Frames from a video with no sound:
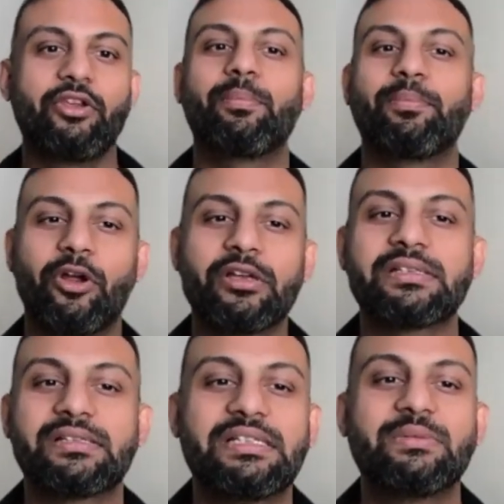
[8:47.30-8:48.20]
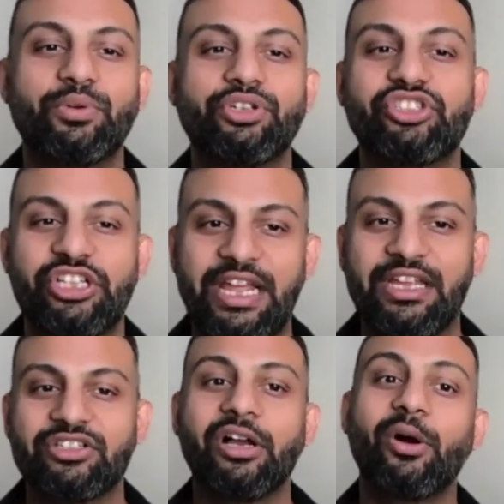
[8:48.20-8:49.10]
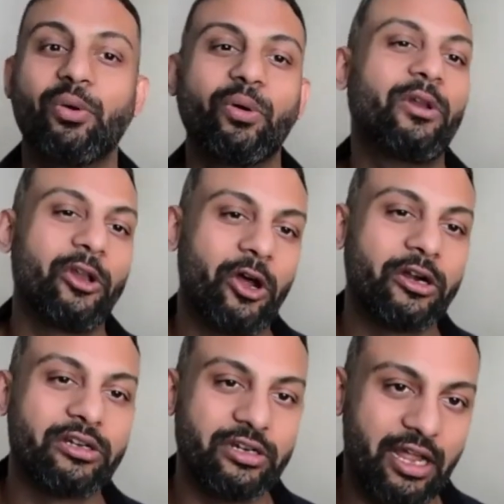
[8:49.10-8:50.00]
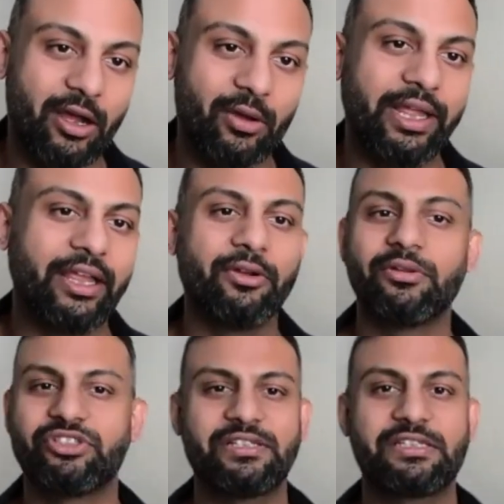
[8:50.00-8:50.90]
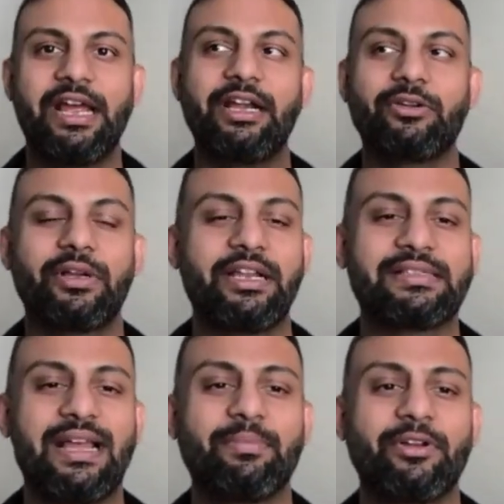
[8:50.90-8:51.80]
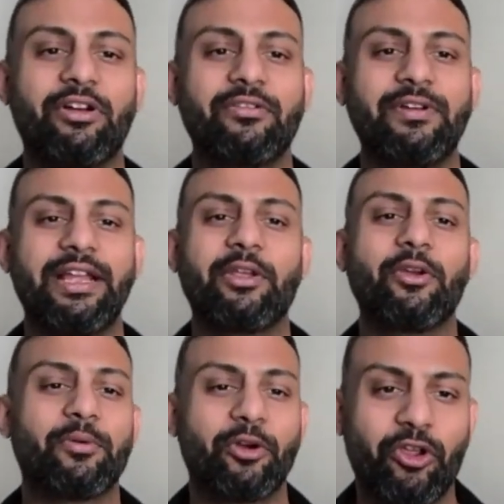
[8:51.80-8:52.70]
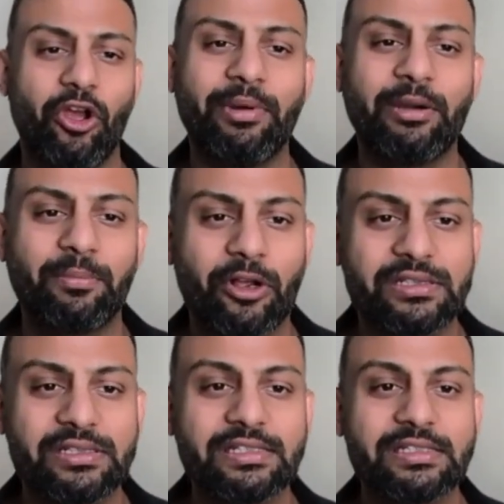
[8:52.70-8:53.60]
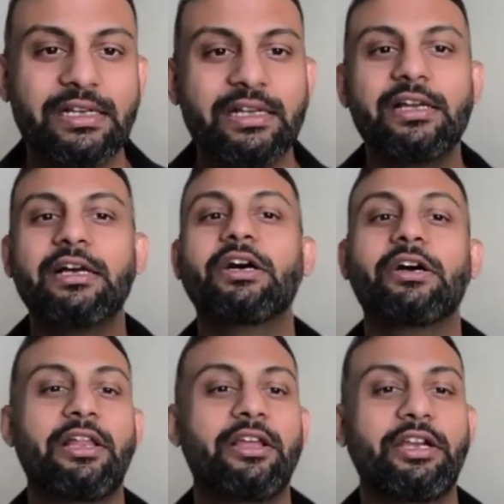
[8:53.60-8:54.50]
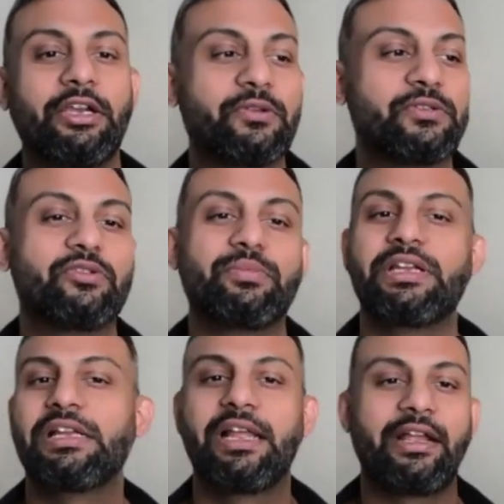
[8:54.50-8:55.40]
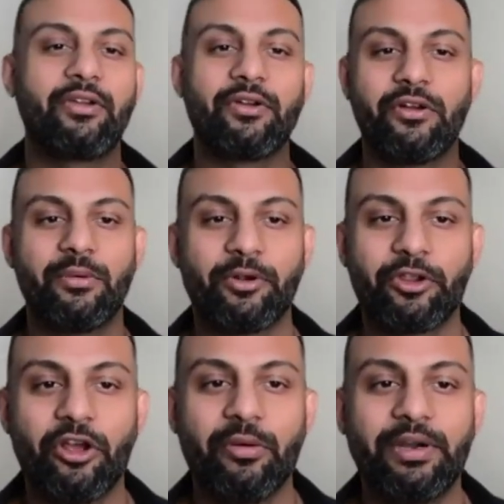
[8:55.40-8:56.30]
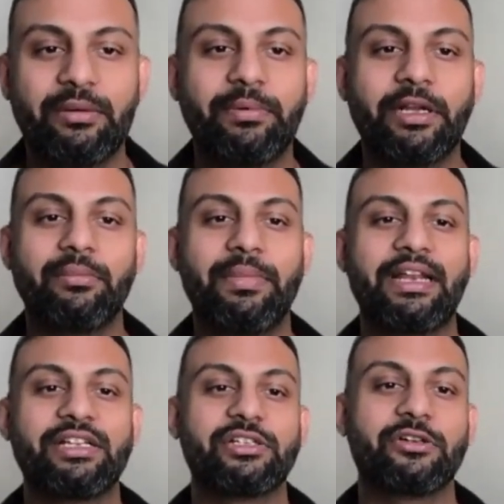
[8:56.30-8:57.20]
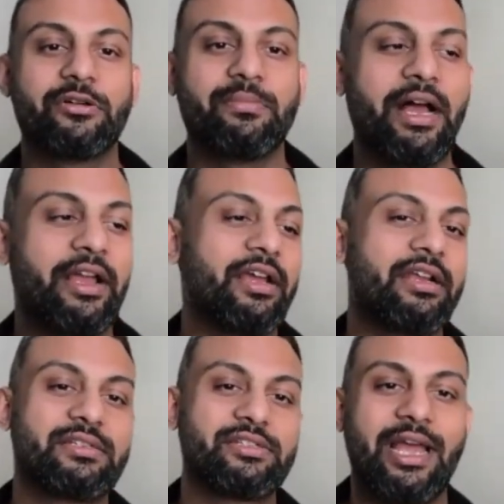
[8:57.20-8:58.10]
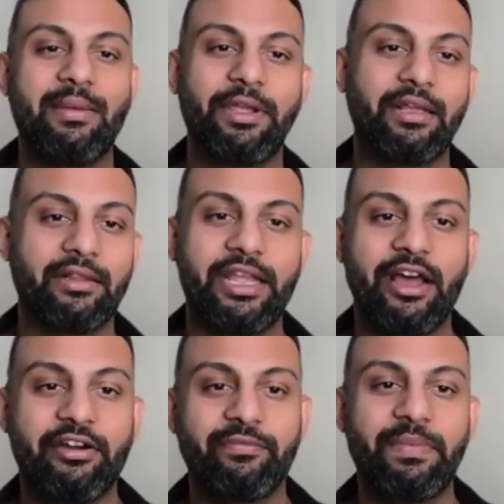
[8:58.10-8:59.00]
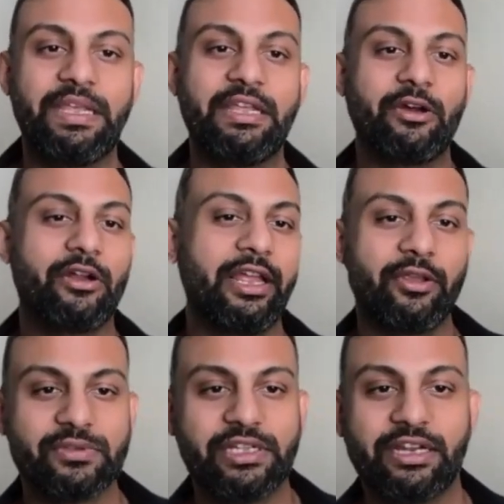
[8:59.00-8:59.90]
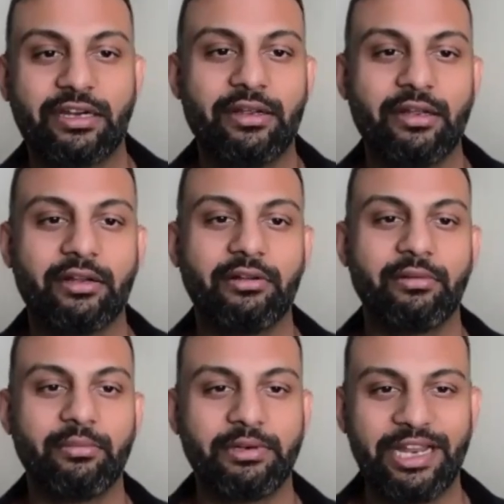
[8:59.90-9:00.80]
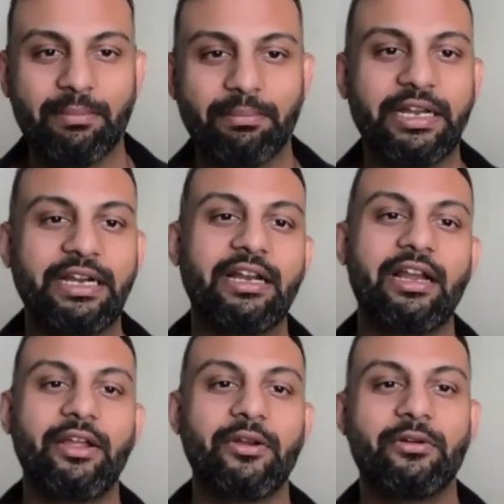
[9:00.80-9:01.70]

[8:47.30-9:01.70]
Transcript: your processes would change a whole lot now. Just I took an example of like your procurement process. Earlier it used to be a procurement manager or a buyer is typing the RFP or like using a template and